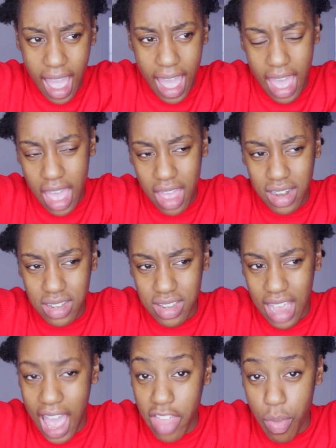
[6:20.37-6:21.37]

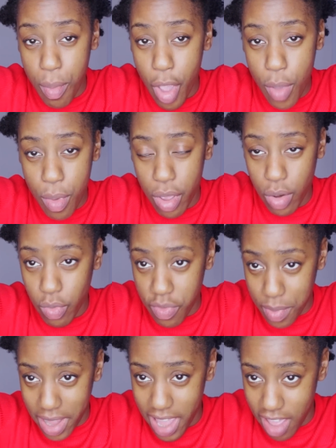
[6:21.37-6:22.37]
And at the moment,
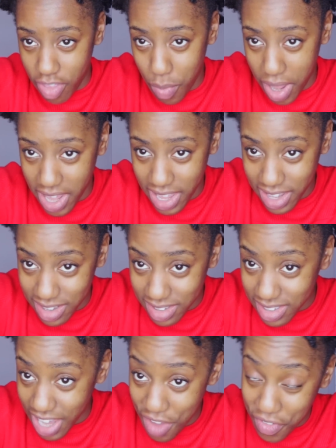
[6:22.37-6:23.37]
with my hair the way it
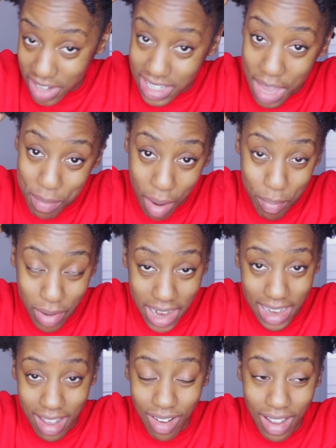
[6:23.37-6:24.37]
is, if I take my
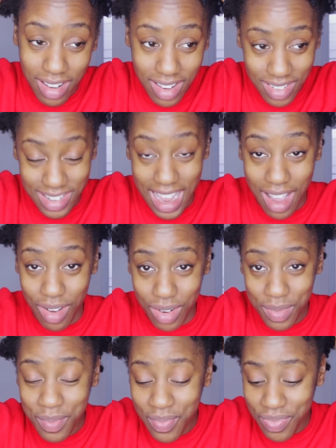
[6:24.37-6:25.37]
braid out
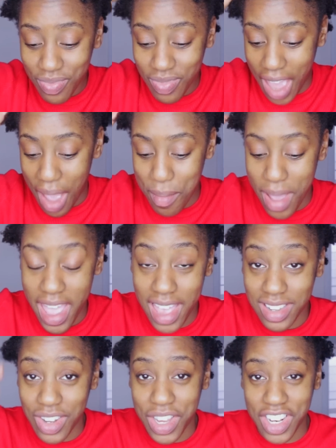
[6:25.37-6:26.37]
down and my
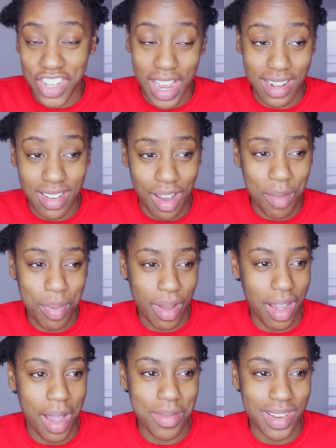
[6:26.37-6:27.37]
hair's looking jacked up,
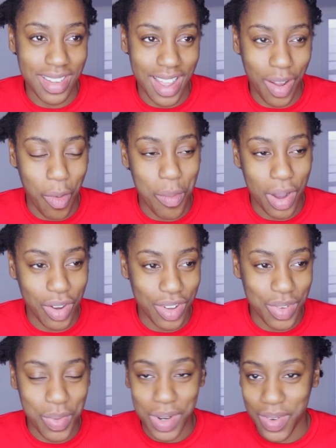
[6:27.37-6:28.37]
I'm just like, oh my
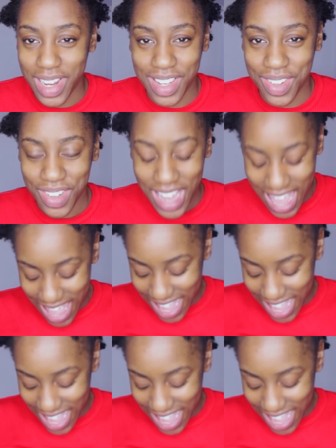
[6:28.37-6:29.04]
god, what do I do?